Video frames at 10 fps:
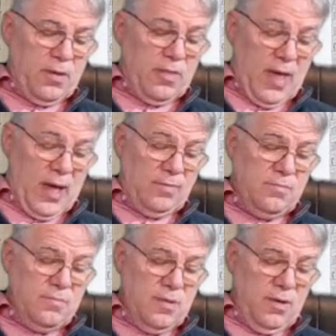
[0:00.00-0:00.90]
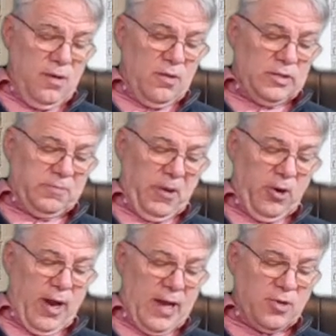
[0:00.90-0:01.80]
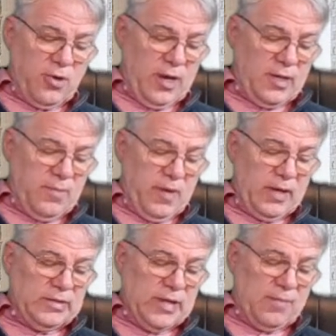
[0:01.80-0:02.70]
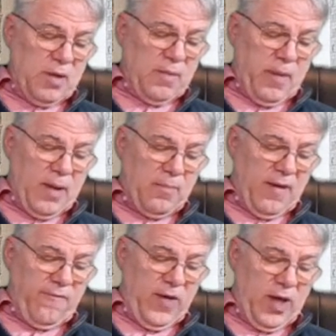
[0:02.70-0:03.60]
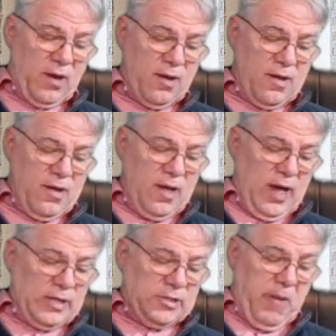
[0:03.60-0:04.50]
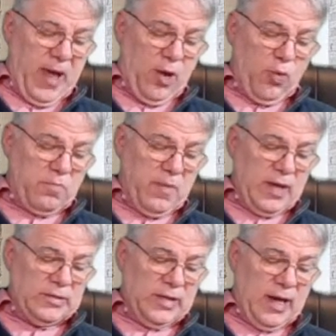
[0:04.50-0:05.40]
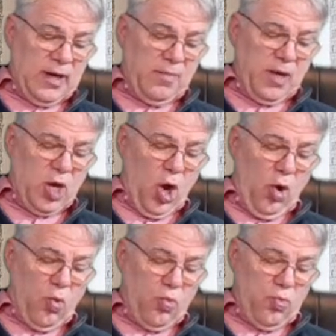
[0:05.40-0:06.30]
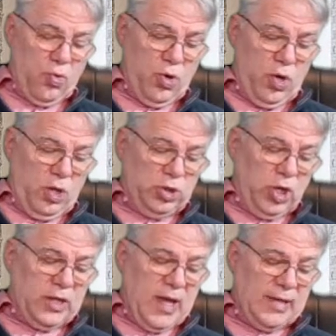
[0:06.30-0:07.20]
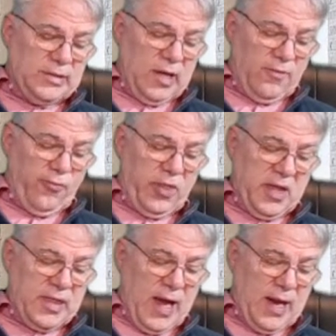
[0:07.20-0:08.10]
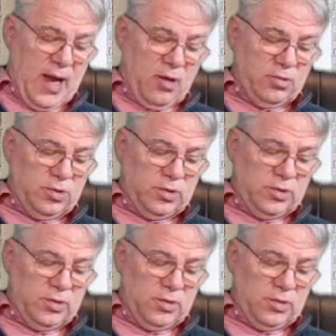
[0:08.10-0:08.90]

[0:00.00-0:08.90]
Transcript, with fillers: Then the Spirit entered into me, and set me upon my feet, and spake with me, and said unto me, Go, shut thyself within thine house.